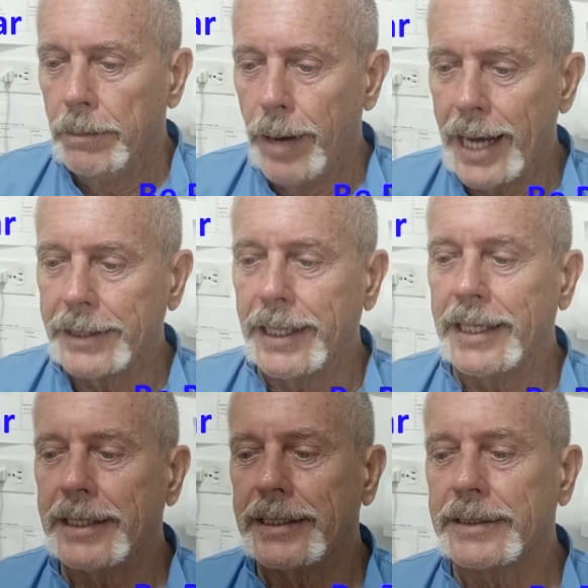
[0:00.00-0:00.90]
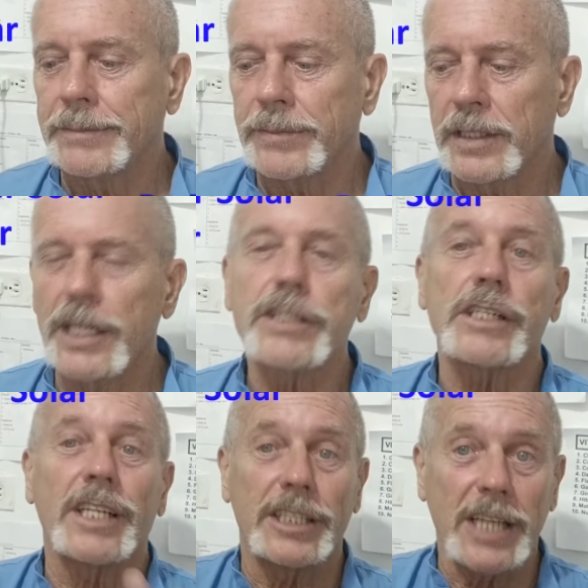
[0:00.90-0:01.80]
But this
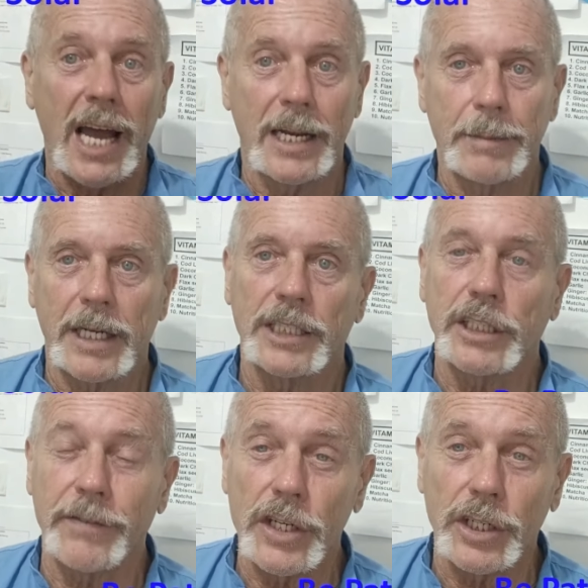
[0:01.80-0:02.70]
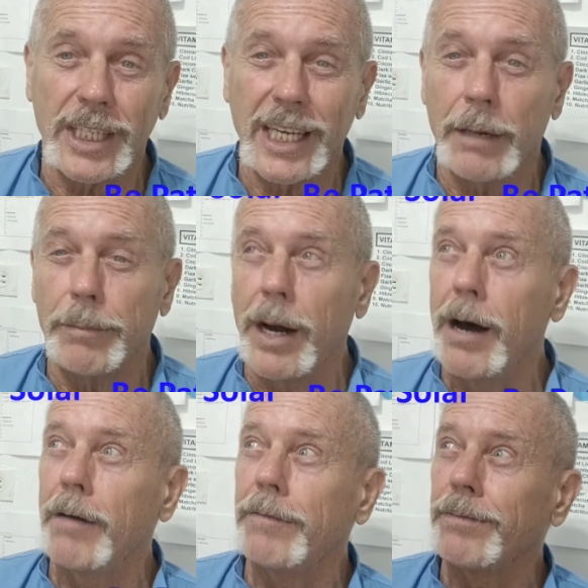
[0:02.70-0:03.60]
is exciting because if you could get
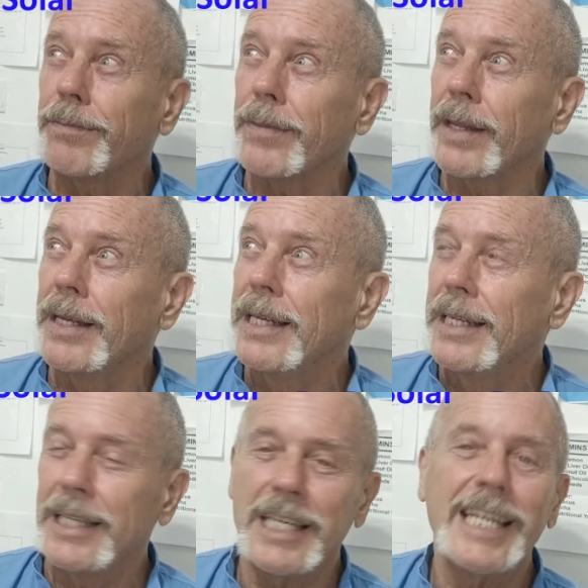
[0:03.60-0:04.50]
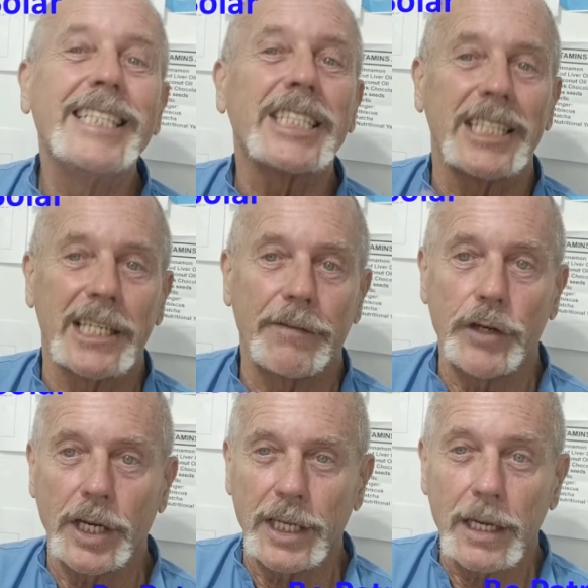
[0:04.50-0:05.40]
above
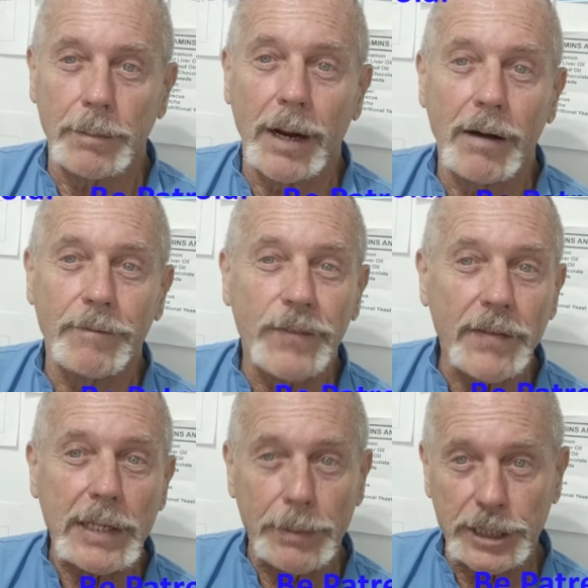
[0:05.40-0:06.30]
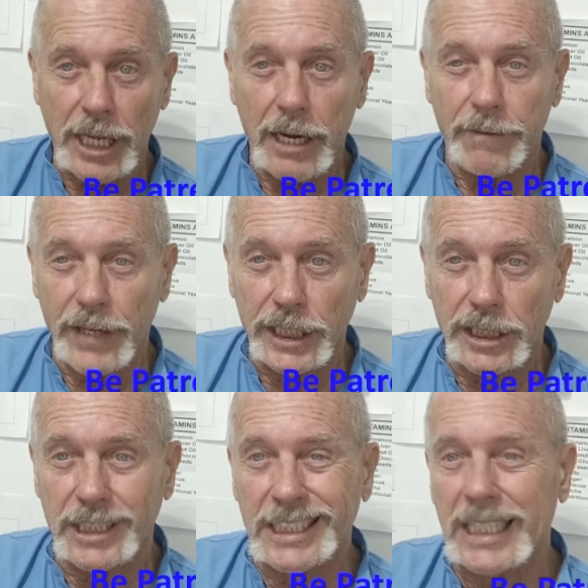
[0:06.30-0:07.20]
50%
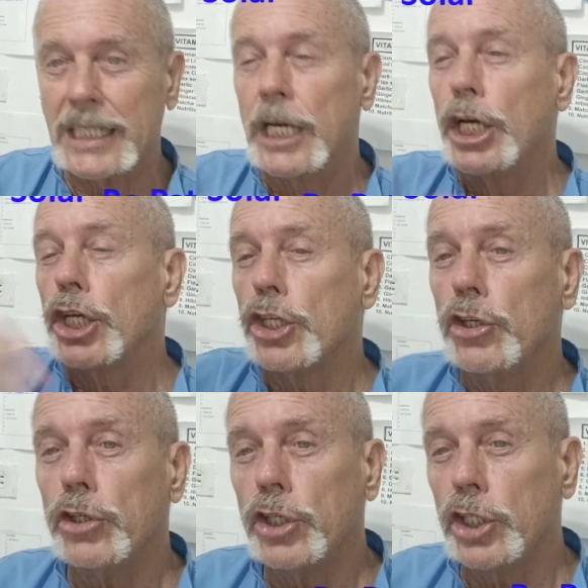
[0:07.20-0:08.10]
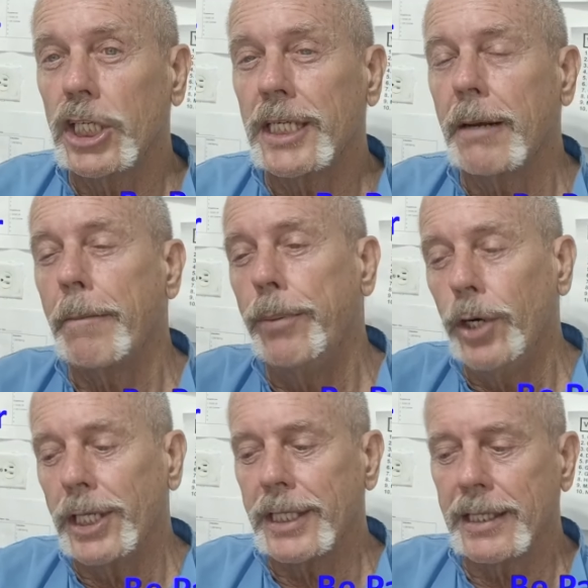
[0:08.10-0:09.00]
efficiency, you could
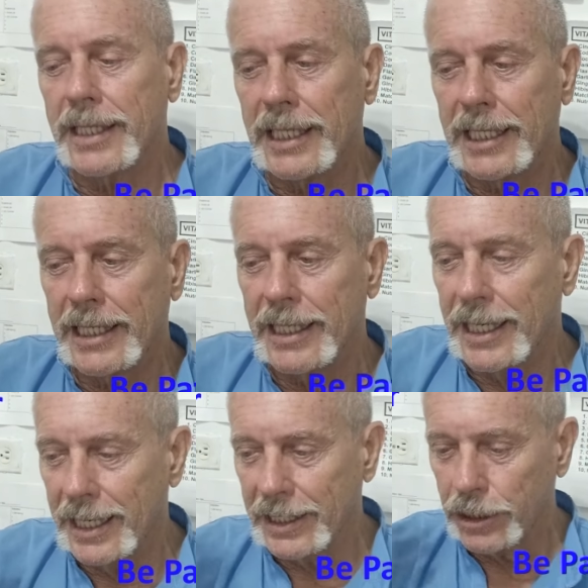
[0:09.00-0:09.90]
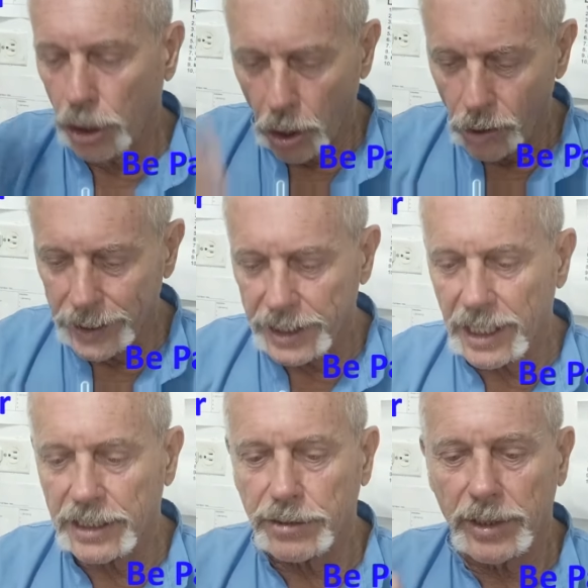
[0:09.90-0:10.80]
put the coal
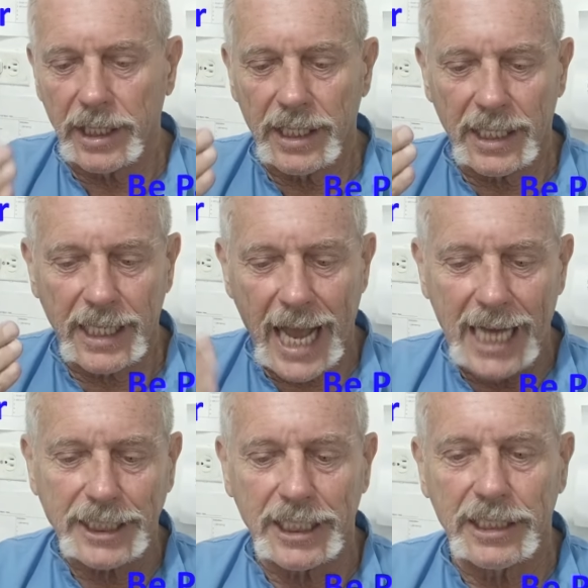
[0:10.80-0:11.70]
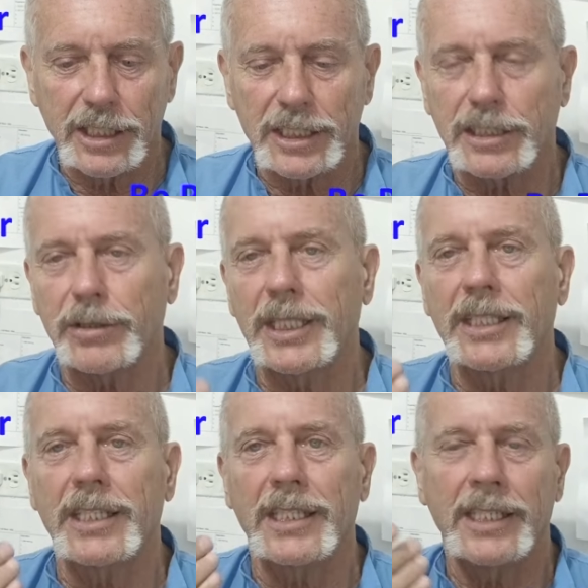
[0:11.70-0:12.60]
industry, the gas
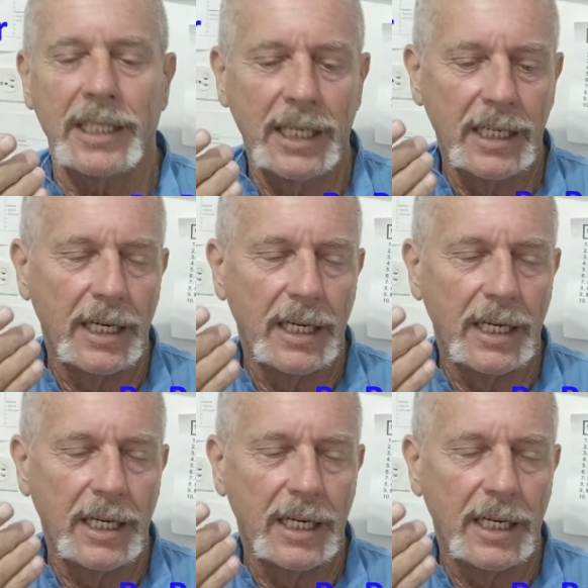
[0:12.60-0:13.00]
industry,